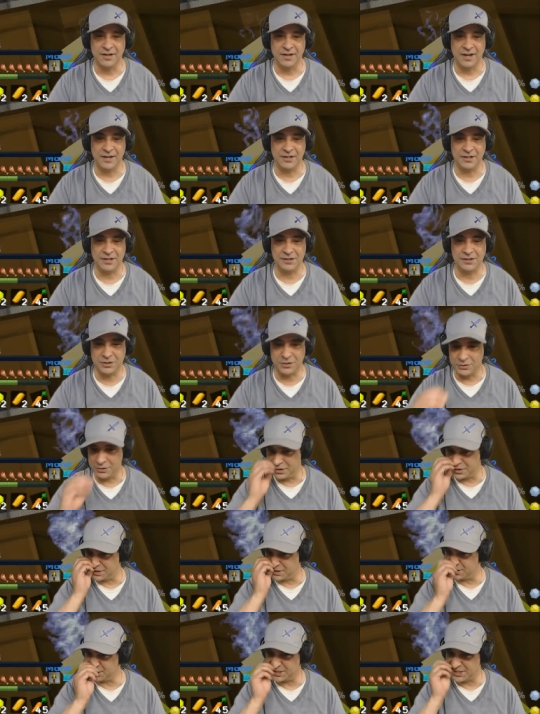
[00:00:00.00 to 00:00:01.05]
And they're
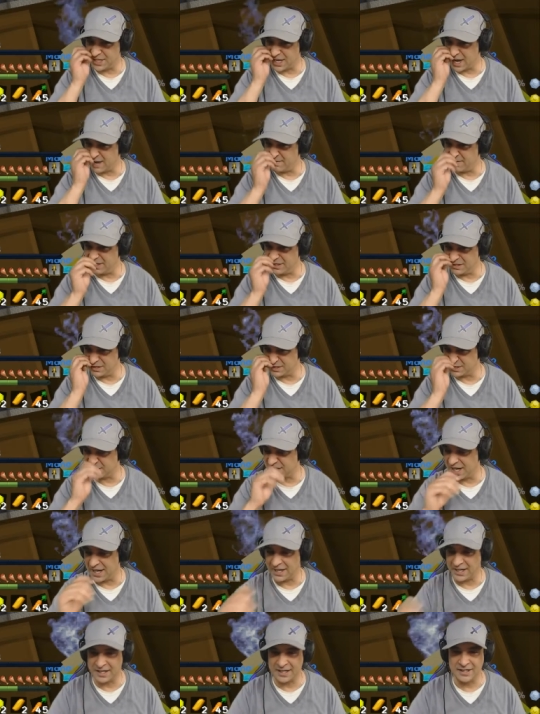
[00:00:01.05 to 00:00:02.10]
doing a good job, it looks
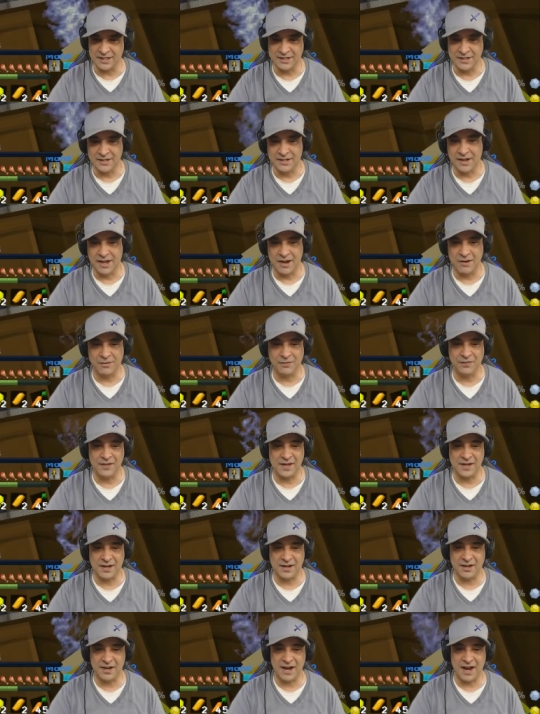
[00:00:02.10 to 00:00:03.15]
like. I don't
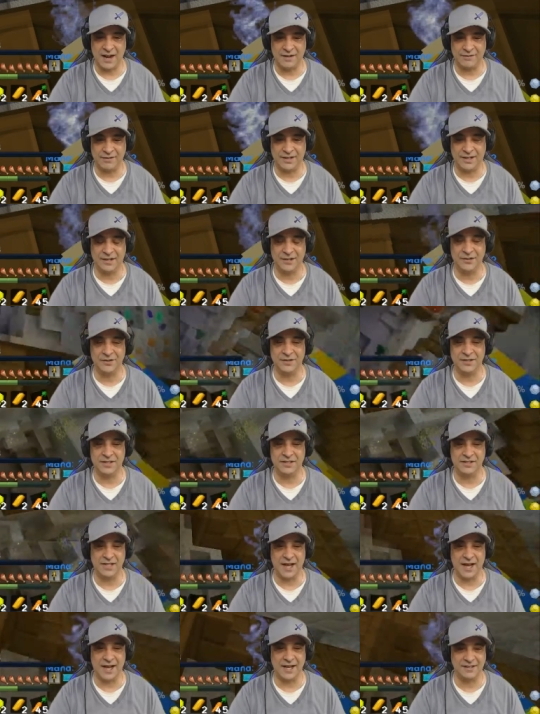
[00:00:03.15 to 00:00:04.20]
think I'm going to have to kill
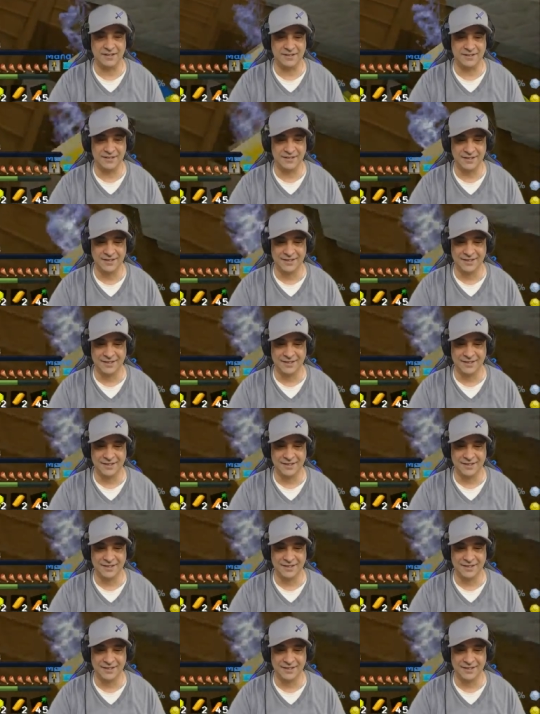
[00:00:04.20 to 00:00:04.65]
these guys.